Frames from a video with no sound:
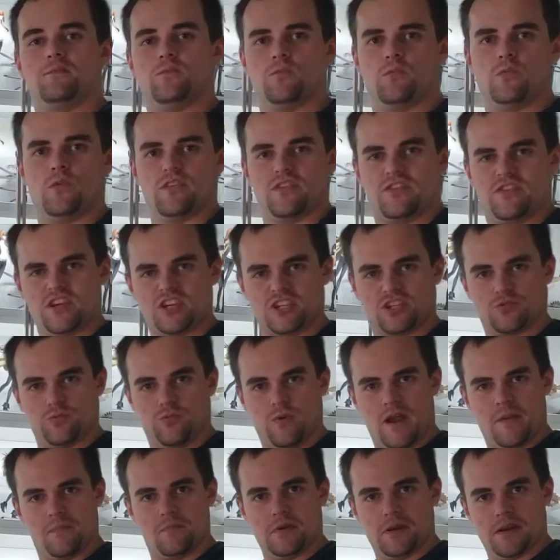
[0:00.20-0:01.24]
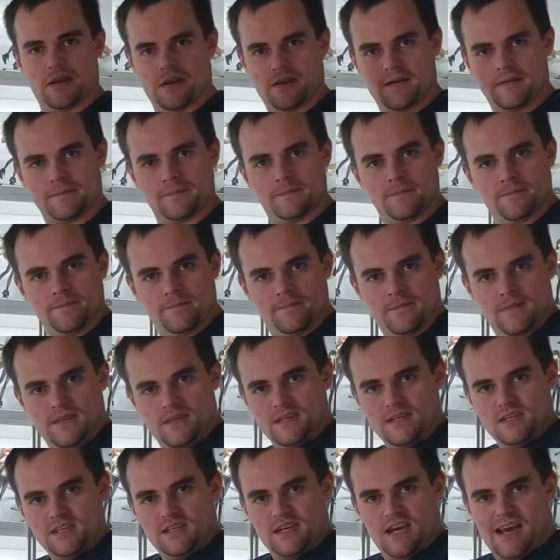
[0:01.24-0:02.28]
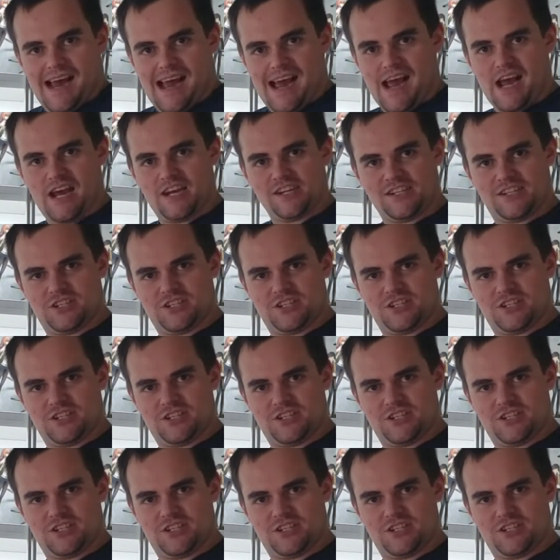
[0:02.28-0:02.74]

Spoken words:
With this weapon, I